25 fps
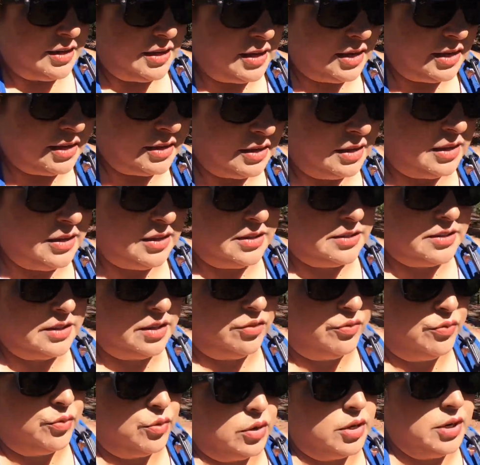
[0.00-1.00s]
it's
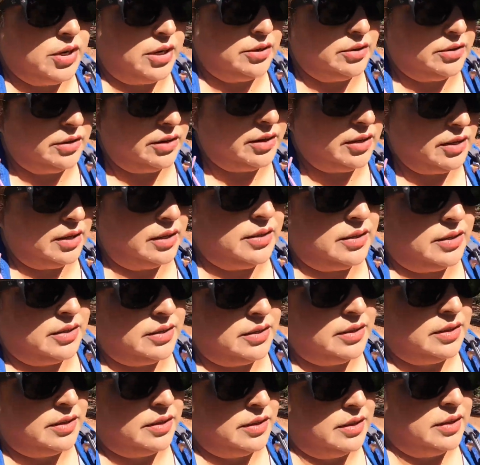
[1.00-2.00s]
like 400
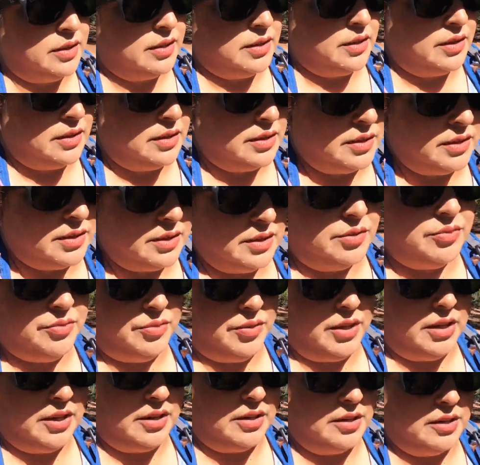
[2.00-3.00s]

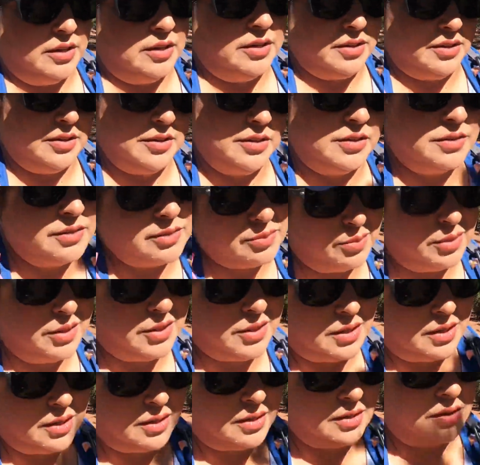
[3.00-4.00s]
feet.
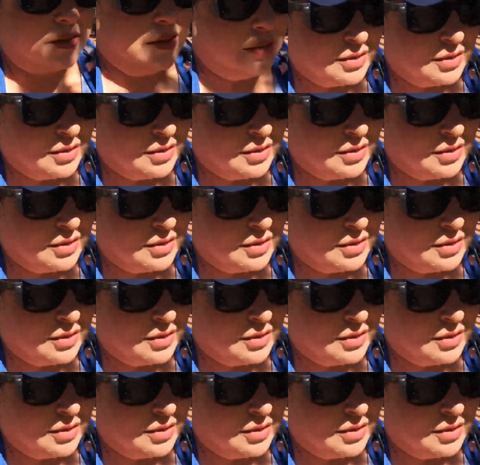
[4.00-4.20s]
Something like that.